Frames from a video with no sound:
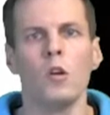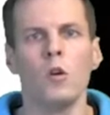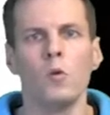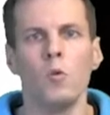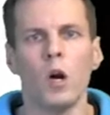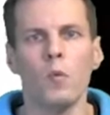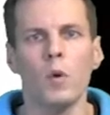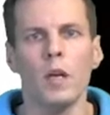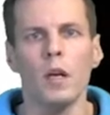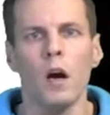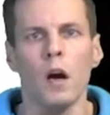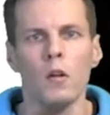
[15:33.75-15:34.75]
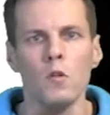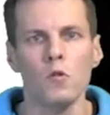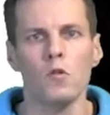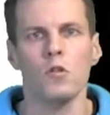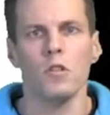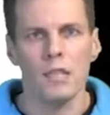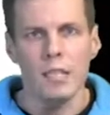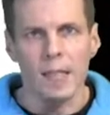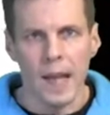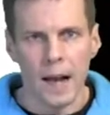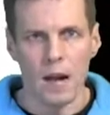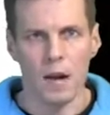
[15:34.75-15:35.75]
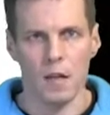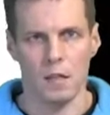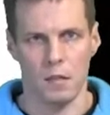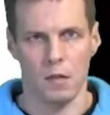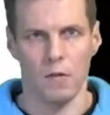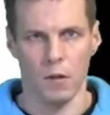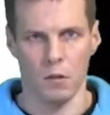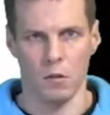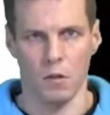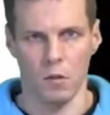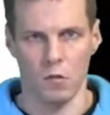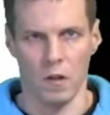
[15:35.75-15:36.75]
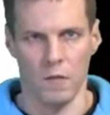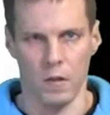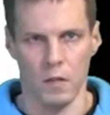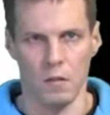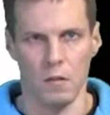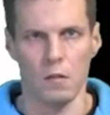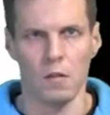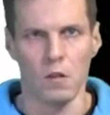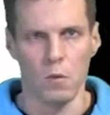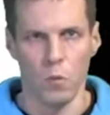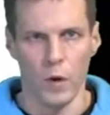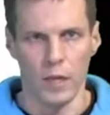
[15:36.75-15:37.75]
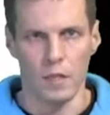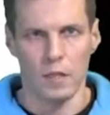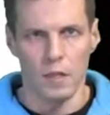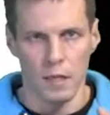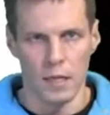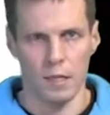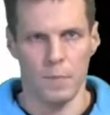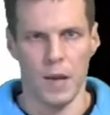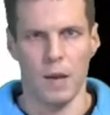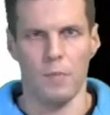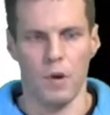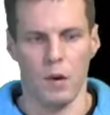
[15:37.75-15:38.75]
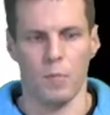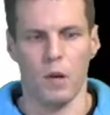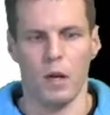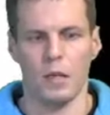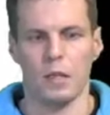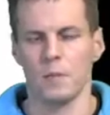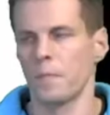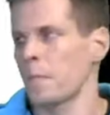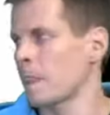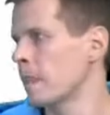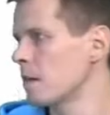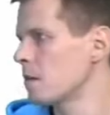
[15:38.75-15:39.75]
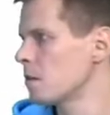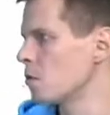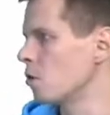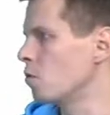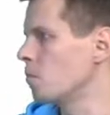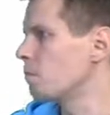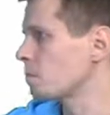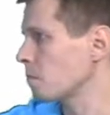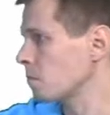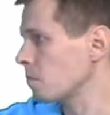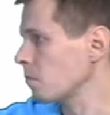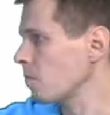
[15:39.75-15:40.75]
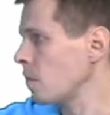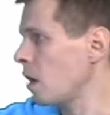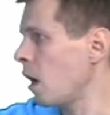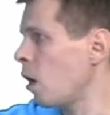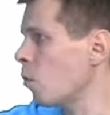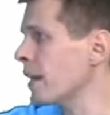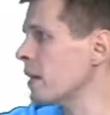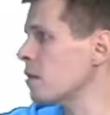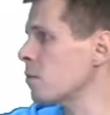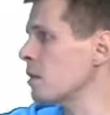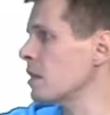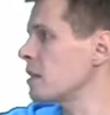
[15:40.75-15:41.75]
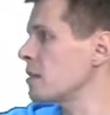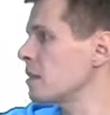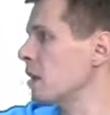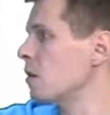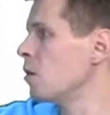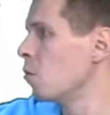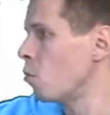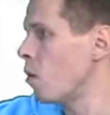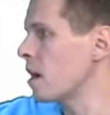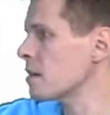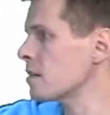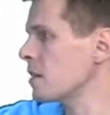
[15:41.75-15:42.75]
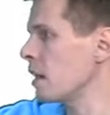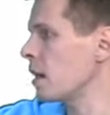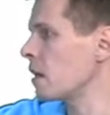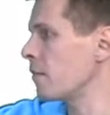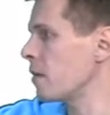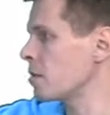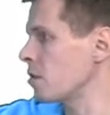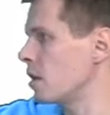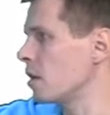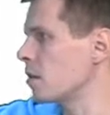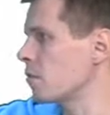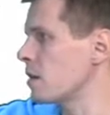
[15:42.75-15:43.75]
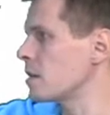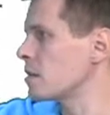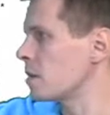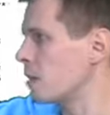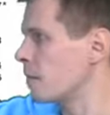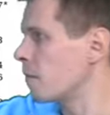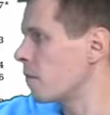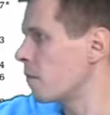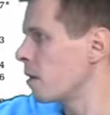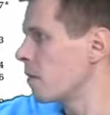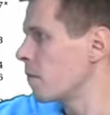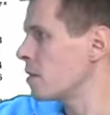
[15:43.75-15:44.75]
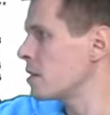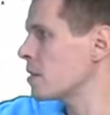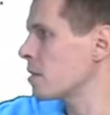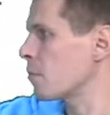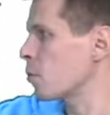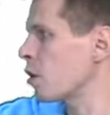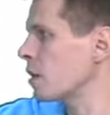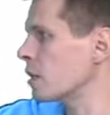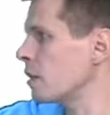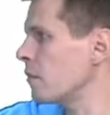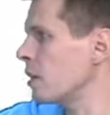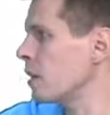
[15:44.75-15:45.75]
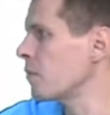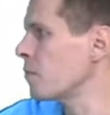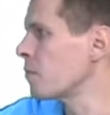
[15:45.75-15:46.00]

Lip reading: when we use standardized regression coefficients, which this paper applies. So how we interpret this is that one standard deviation increase in physician productivity